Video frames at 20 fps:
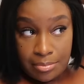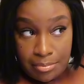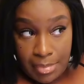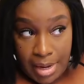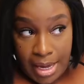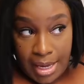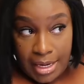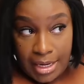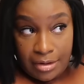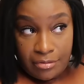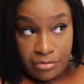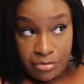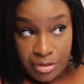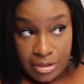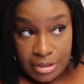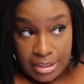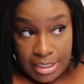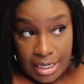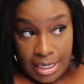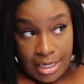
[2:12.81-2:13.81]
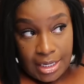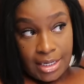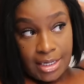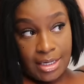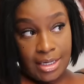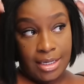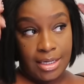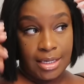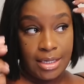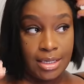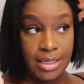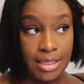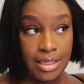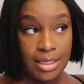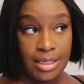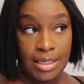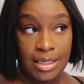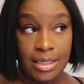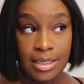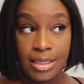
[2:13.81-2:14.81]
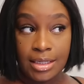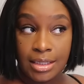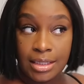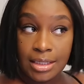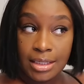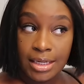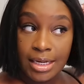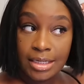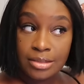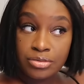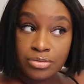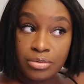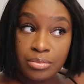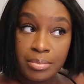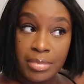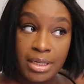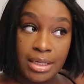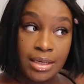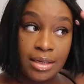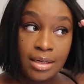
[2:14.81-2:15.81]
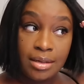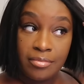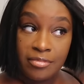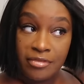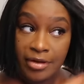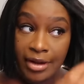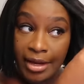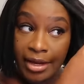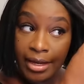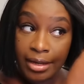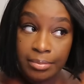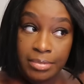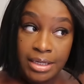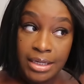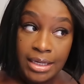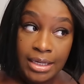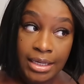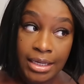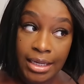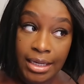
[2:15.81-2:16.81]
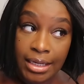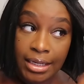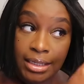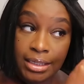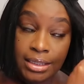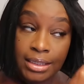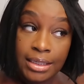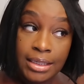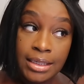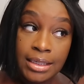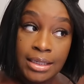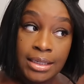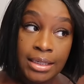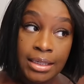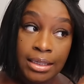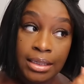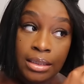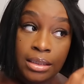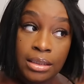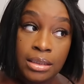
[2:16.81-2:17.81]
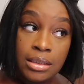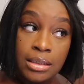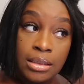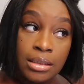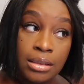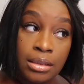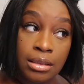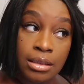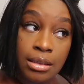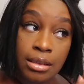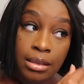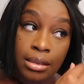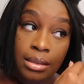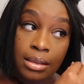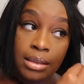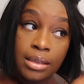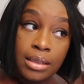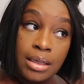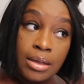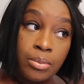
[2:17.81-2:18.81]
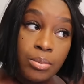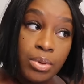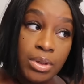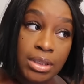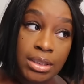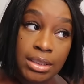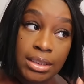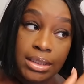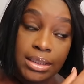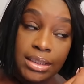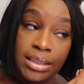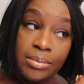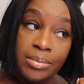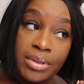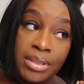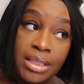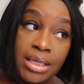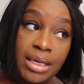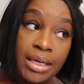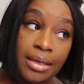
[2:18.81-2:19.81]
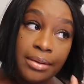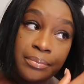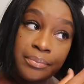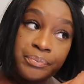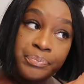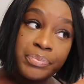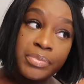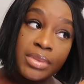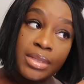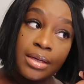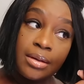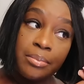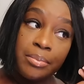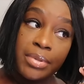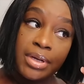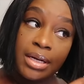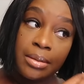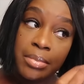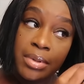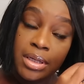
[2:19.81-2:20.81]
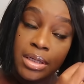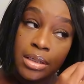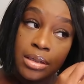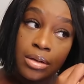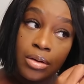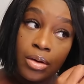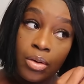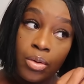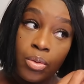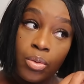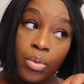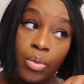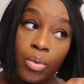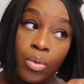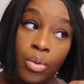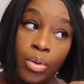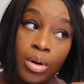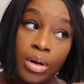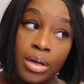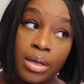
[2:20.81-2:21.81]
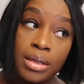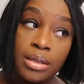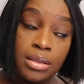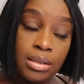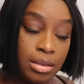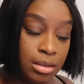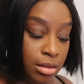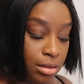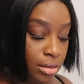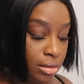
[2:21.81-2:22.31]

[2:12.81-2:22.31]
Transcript: my everyday natural makeup vibe that I like and I want to keep that but I'm gonna go on